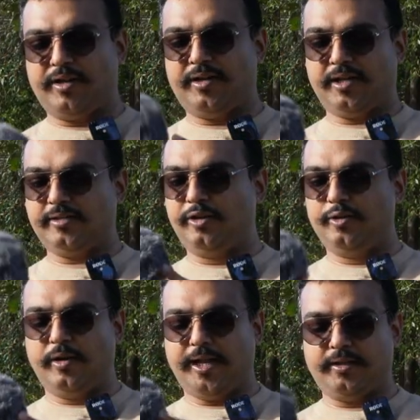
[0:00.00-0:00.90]
It doesn't
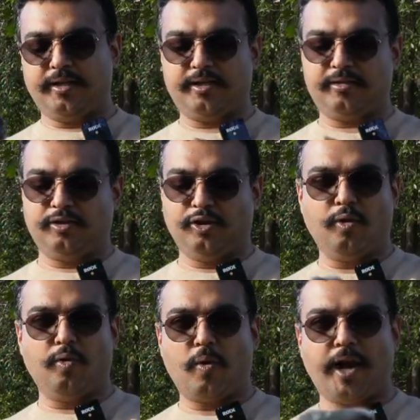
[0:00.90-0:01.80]
do like this,
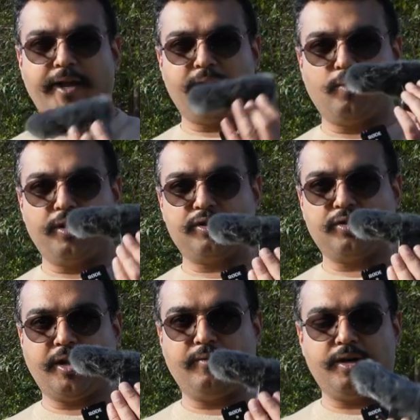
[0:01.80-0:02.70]
no wire
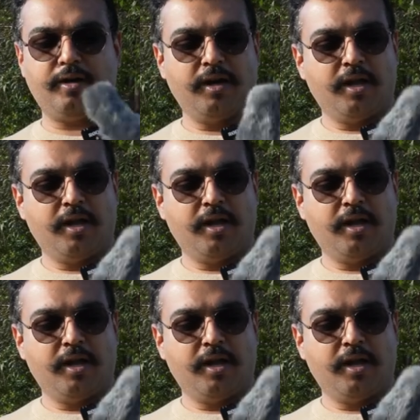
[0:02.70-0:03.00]
whatsoever.